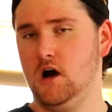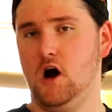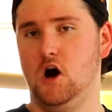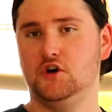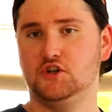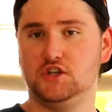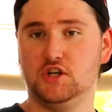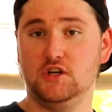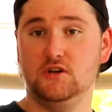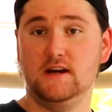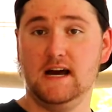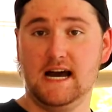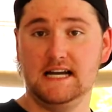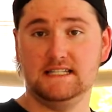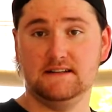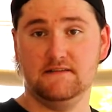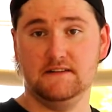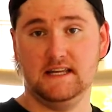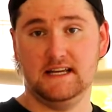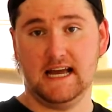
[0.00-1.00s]
I'll show you
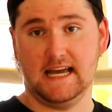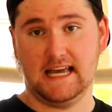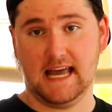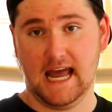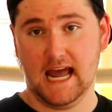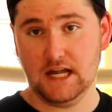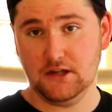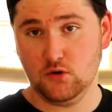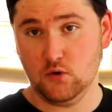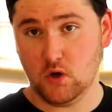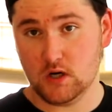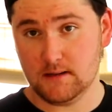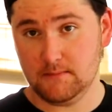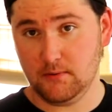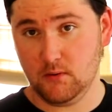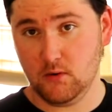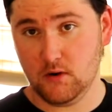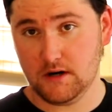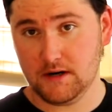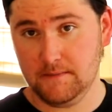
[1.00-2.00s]
guys everything I can do on a
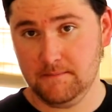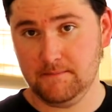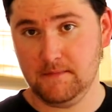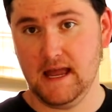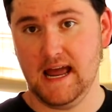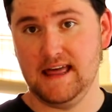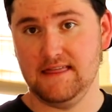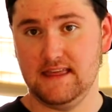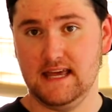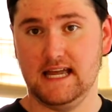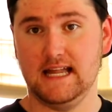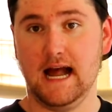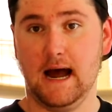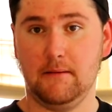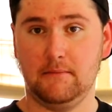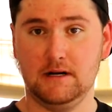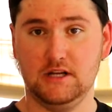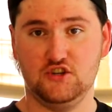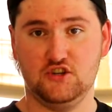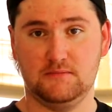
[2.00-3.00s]
board, and then
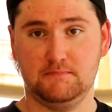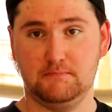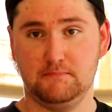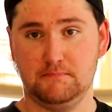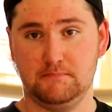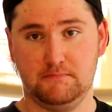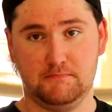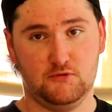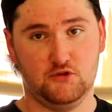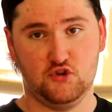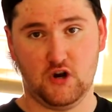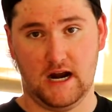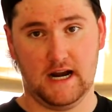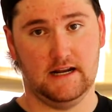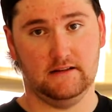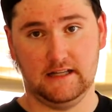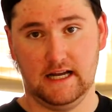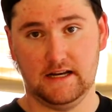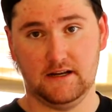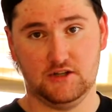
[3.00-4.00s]
I'm going to just try
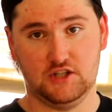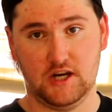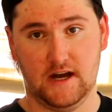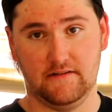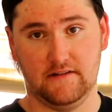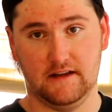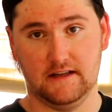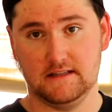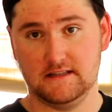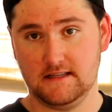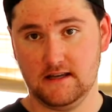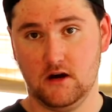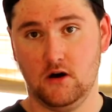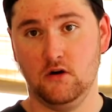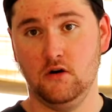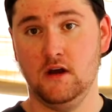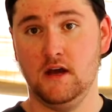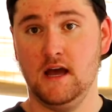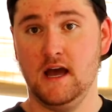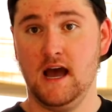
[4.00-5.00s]
to land to shove it.
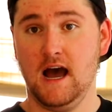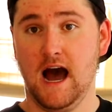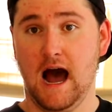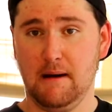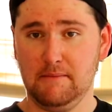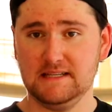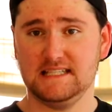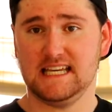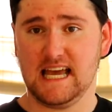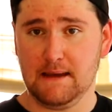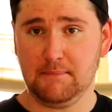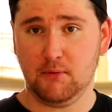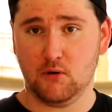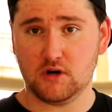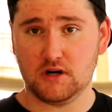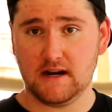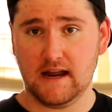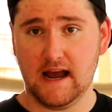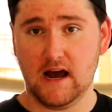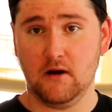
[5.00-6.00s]
So I'm a
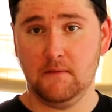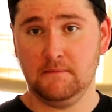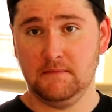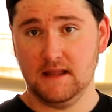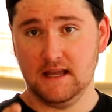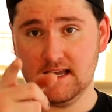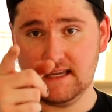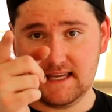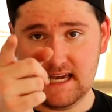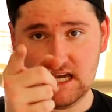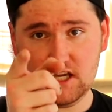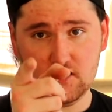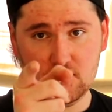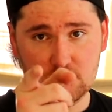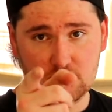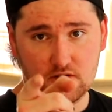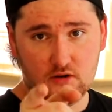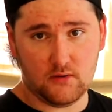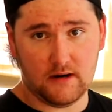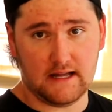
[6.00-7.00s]
skateboarder now. Get
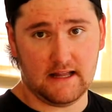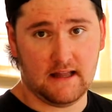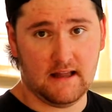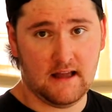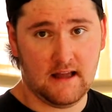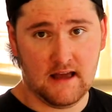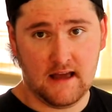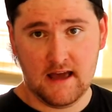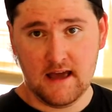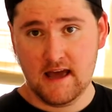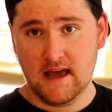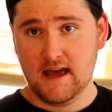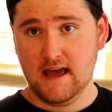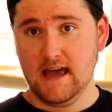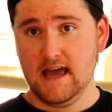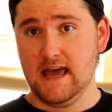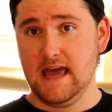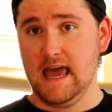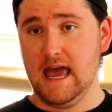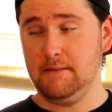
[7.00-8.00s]
used to it.
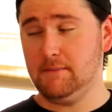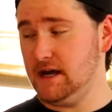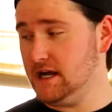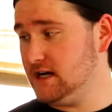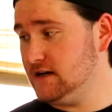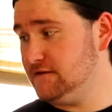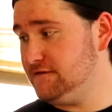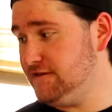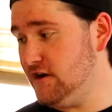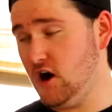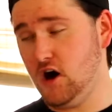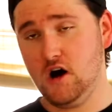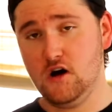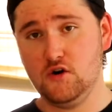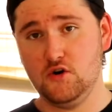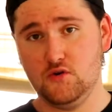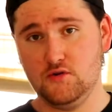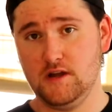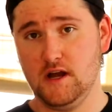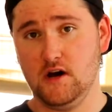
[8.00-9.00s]
Am I going to fall?
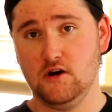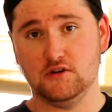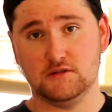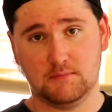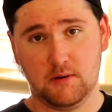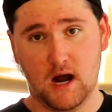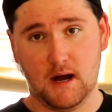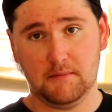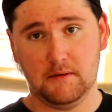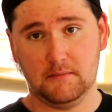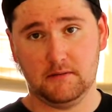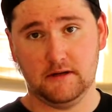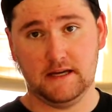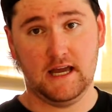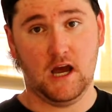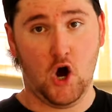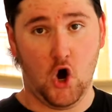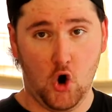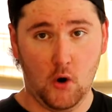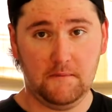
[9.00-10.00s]
Who knows? Probably.
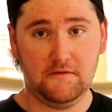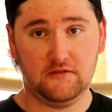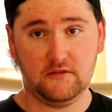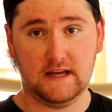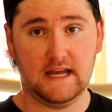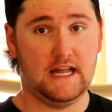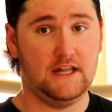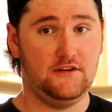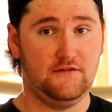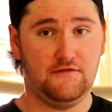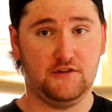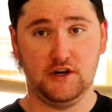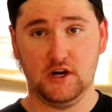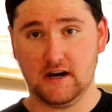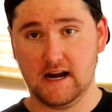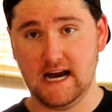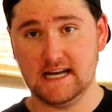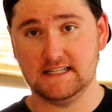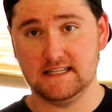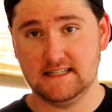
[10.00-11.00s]
Hopefully, and for your
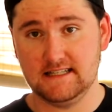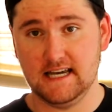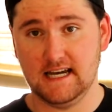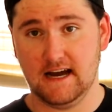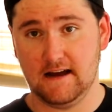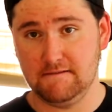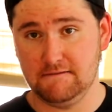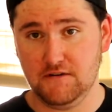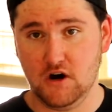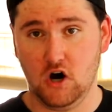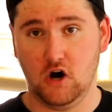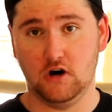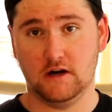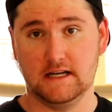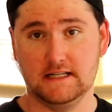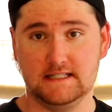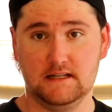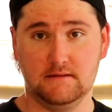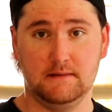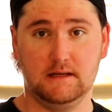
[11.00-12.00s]
guys' sake, I fall,
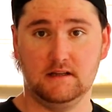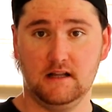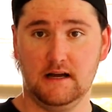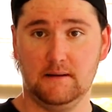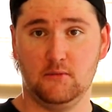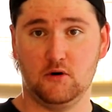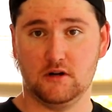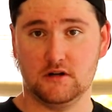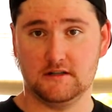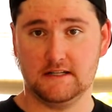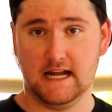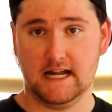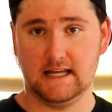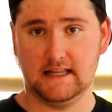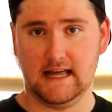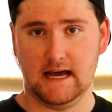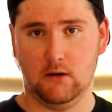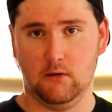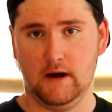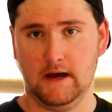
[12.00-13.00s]
because it'd be a lot more entertaining
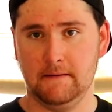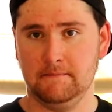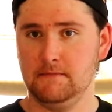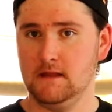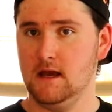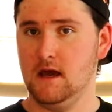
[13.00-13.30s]
that way.